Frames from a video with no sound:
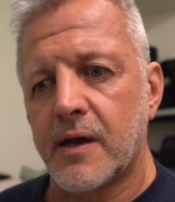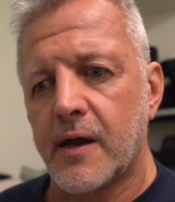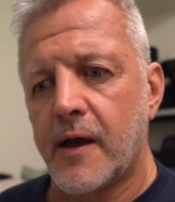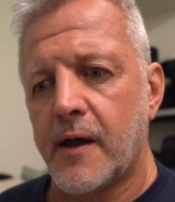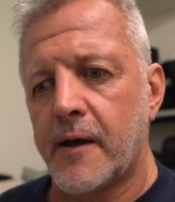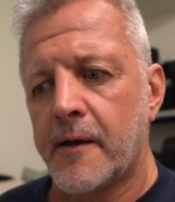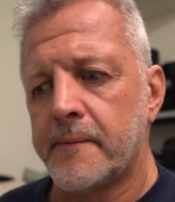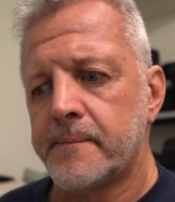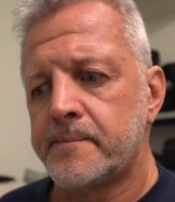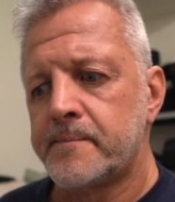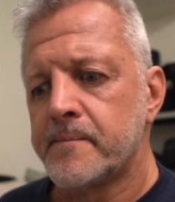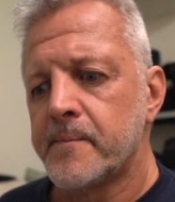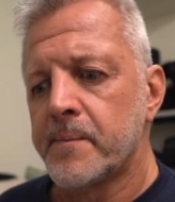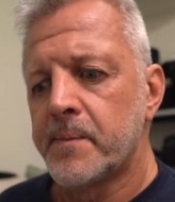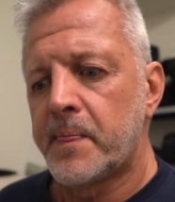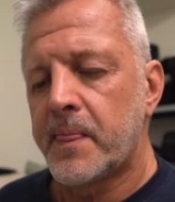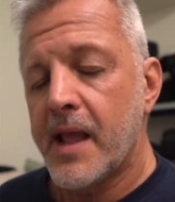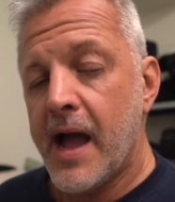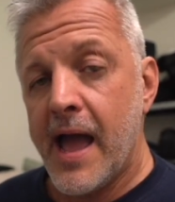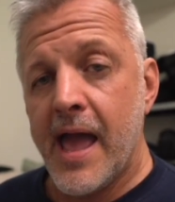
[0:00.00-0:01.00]
Um,
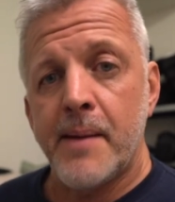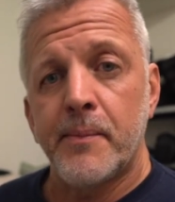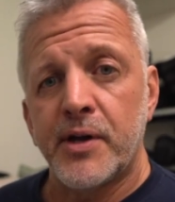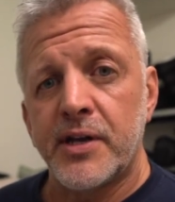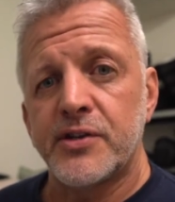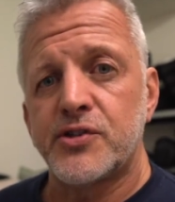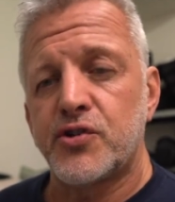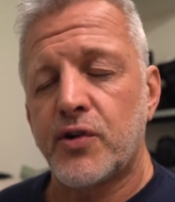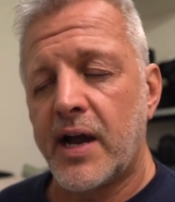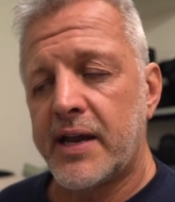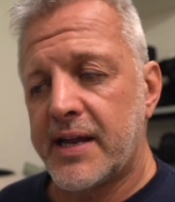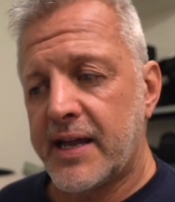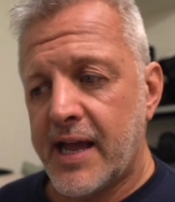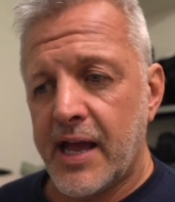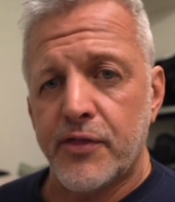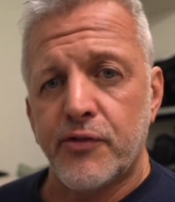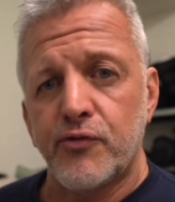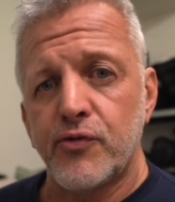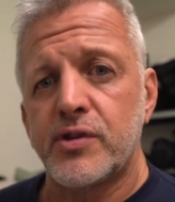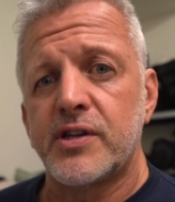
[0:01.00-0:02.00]
I am going to try to
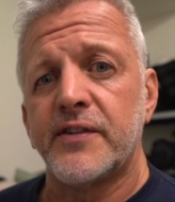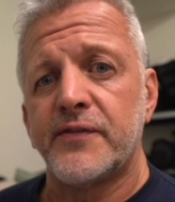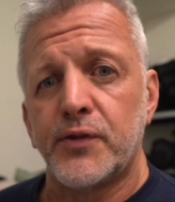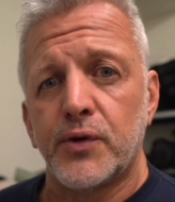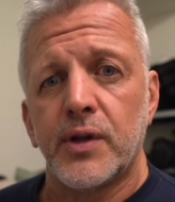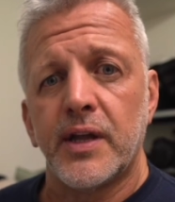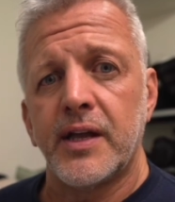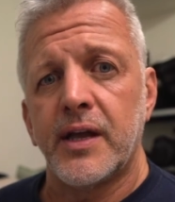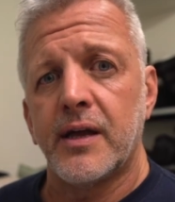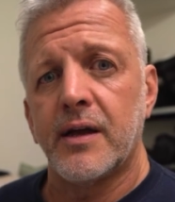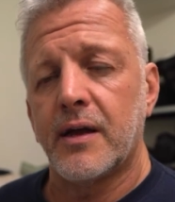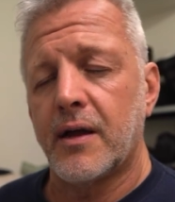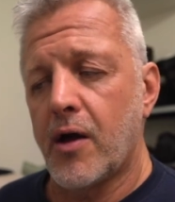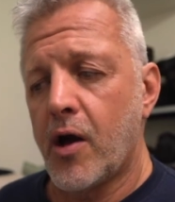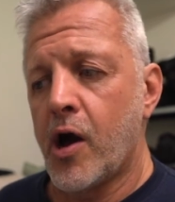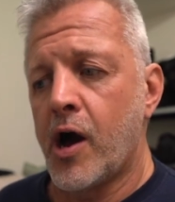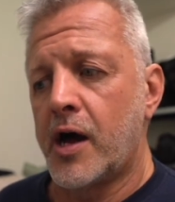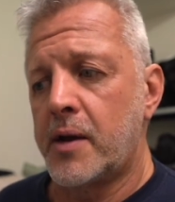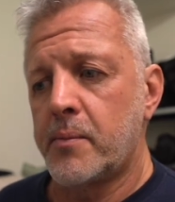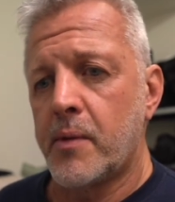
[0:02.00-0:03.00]
get through Tavullia
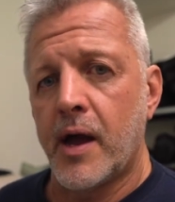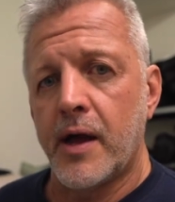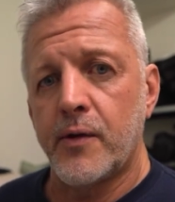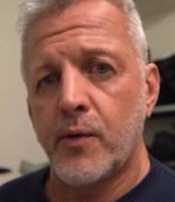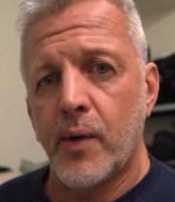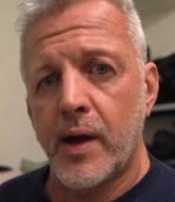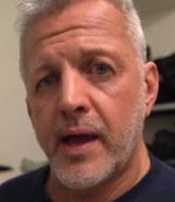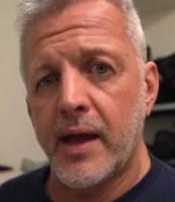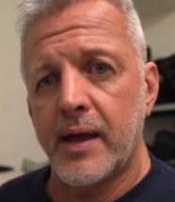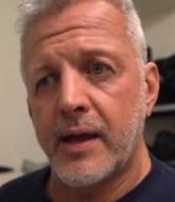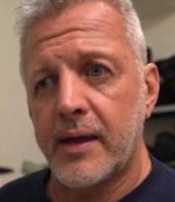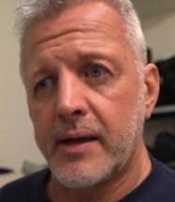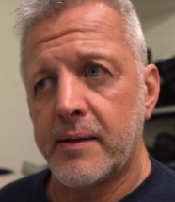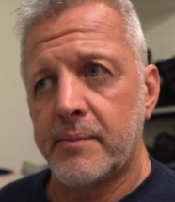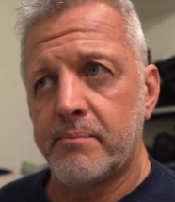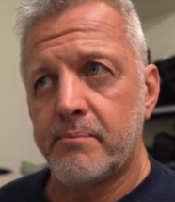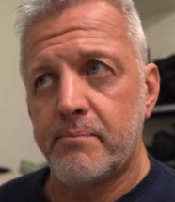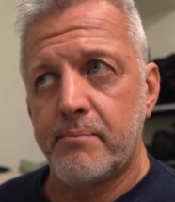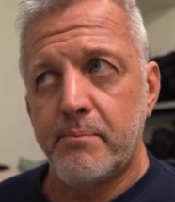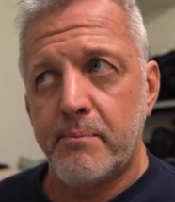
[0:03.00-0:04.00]
on my
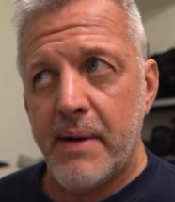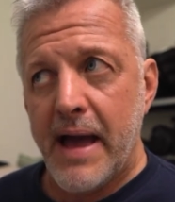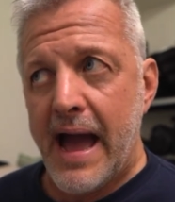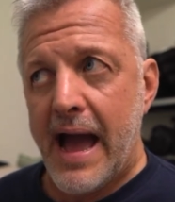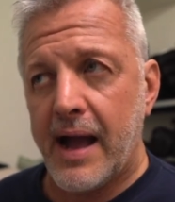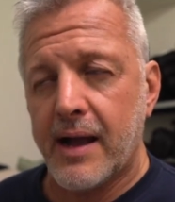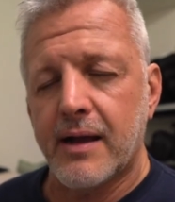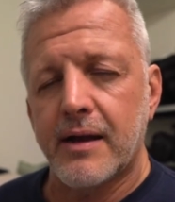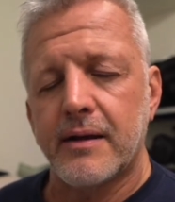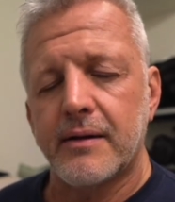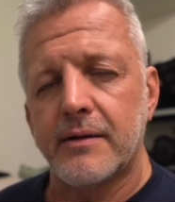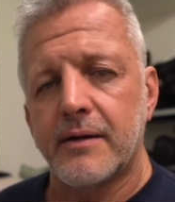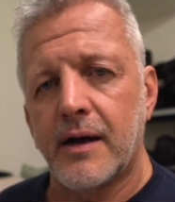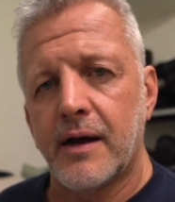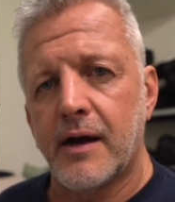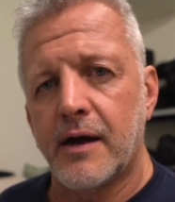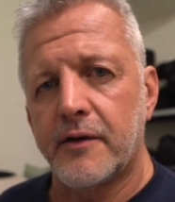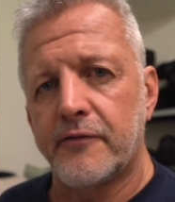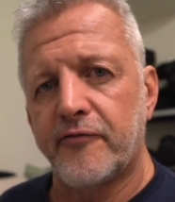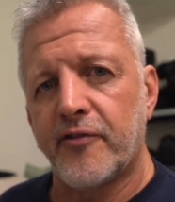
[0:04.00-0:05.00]
way back
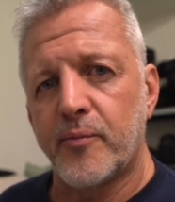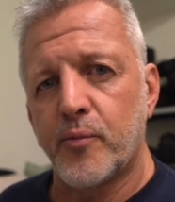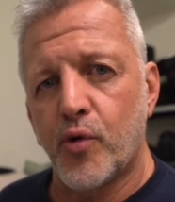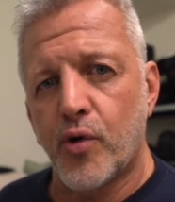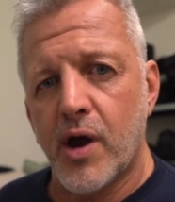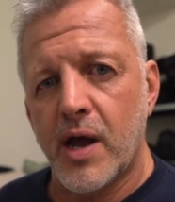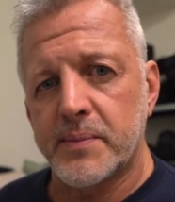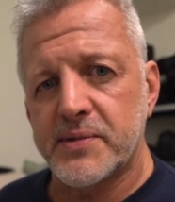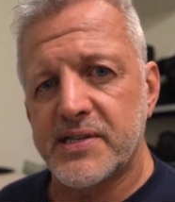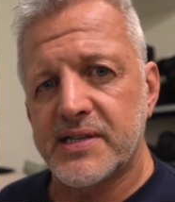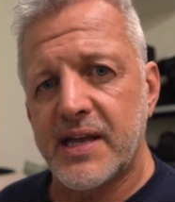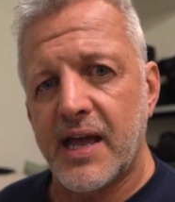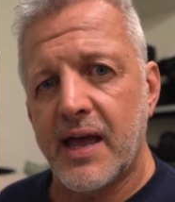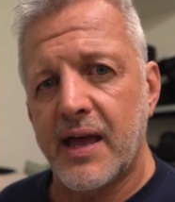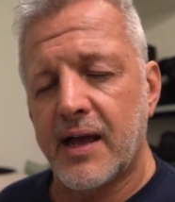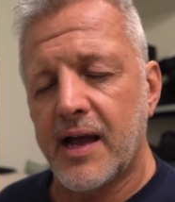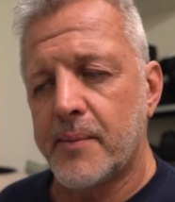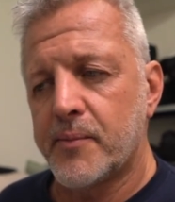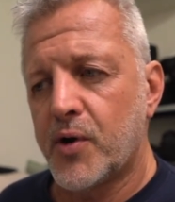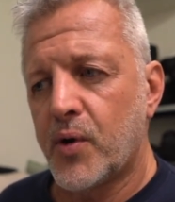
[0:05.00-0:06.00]
uh, from where I'm
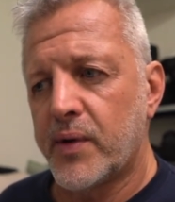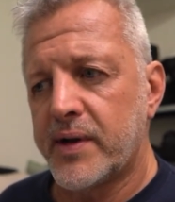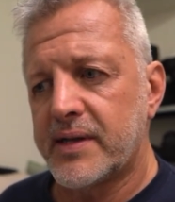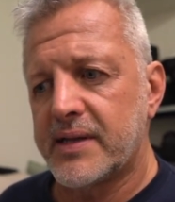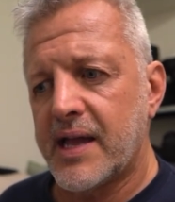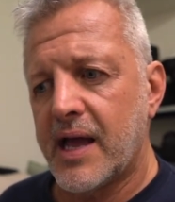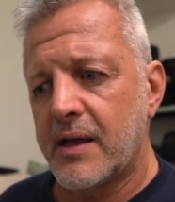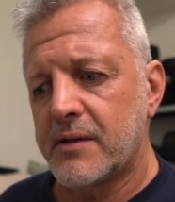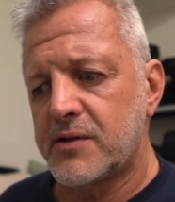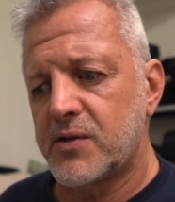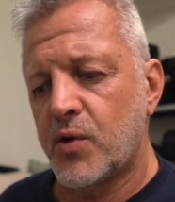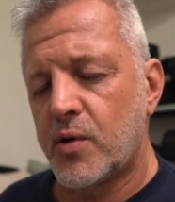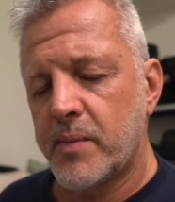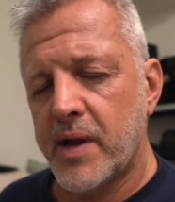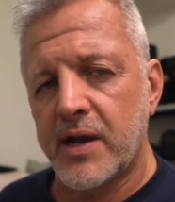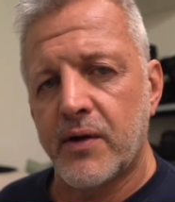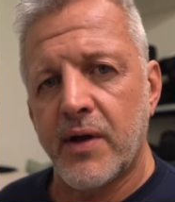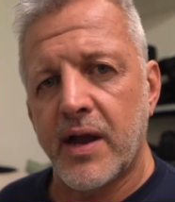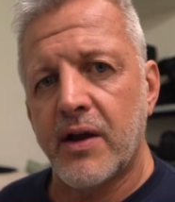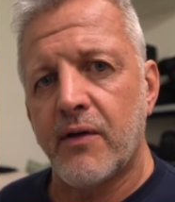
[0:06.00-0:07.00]
staying. I'm going down to where
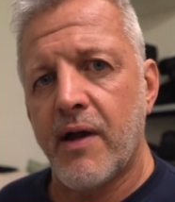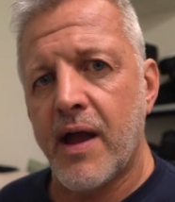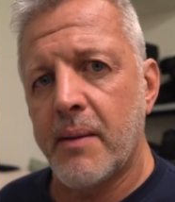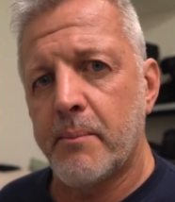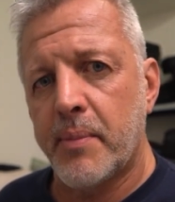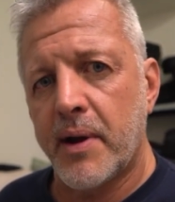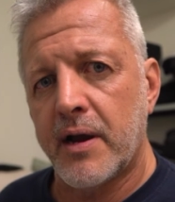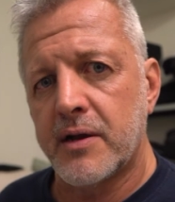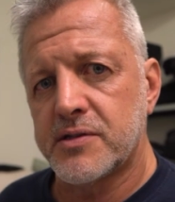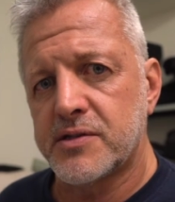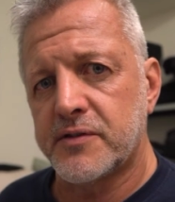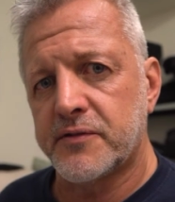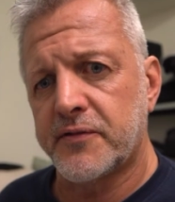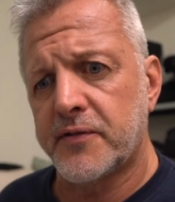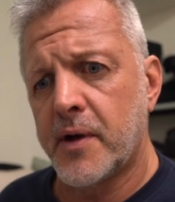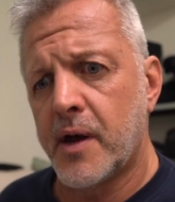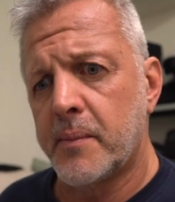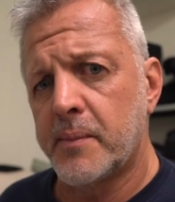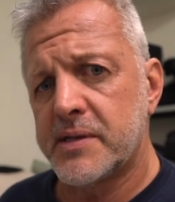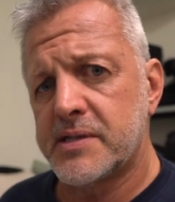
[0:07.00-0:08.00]
my great grandparents are
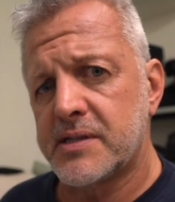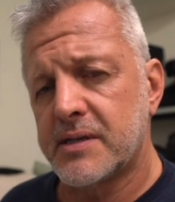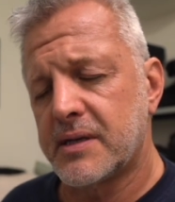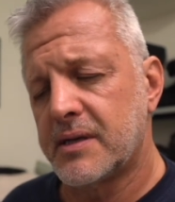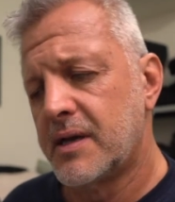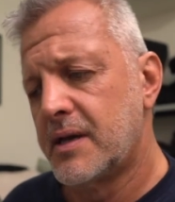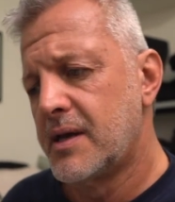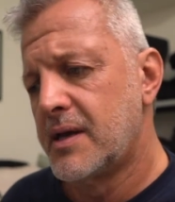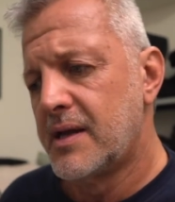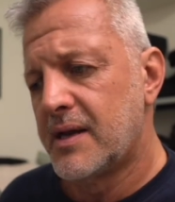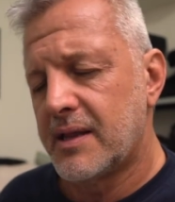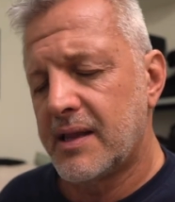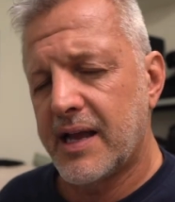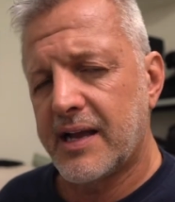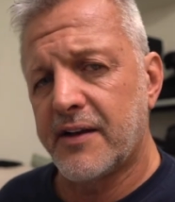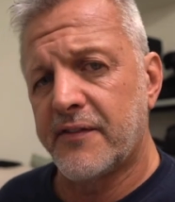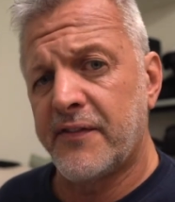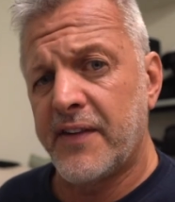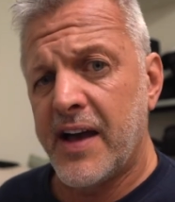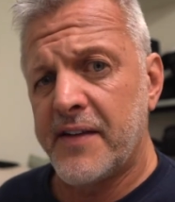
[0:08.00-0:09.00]
from. It's a
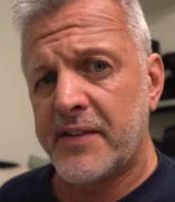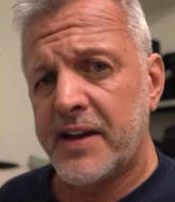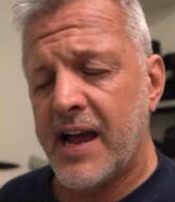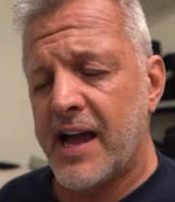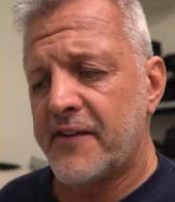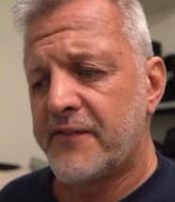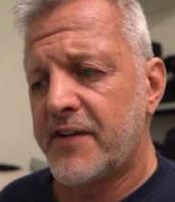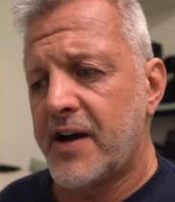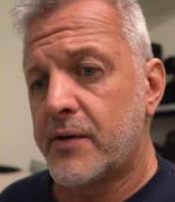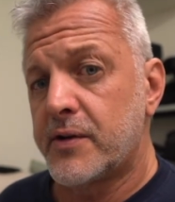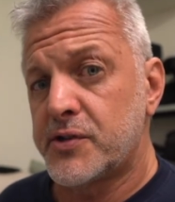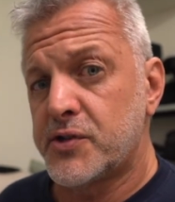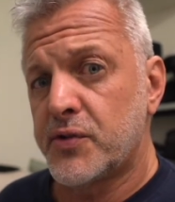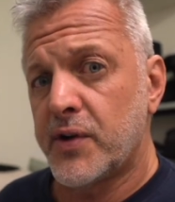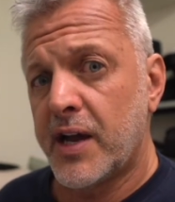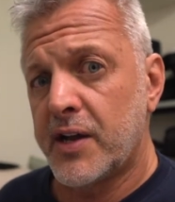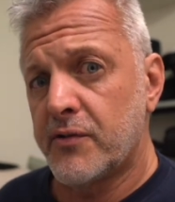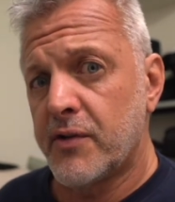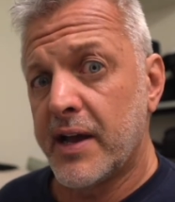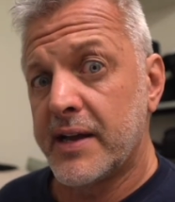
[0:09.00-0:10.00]
like a five and a half hour
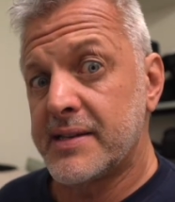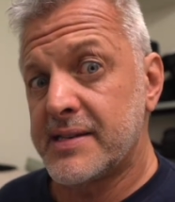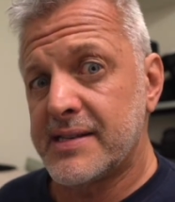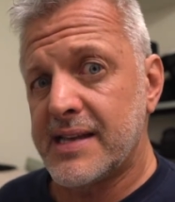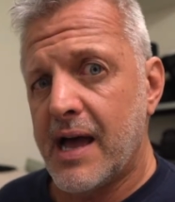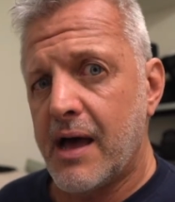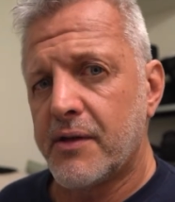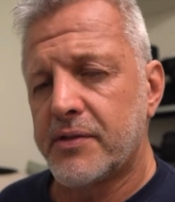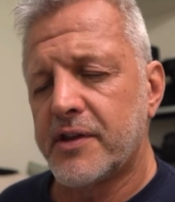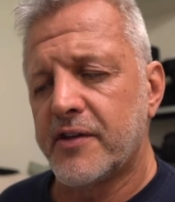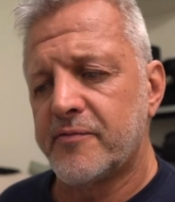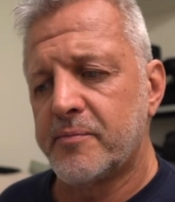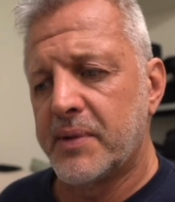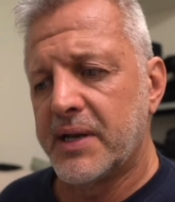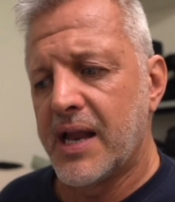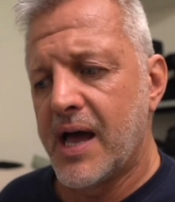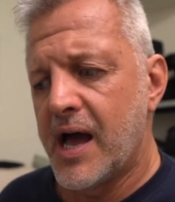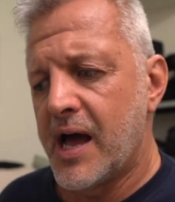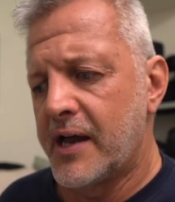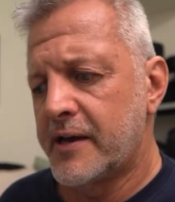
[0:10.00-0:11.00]
train ride south of
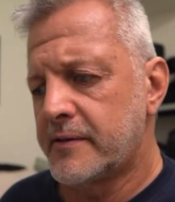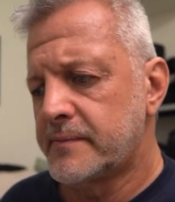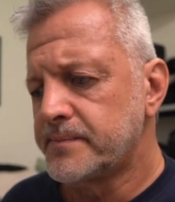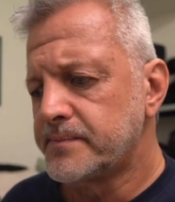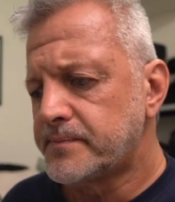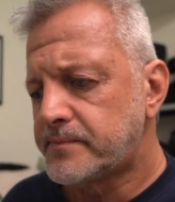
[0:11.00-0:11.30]
Milan.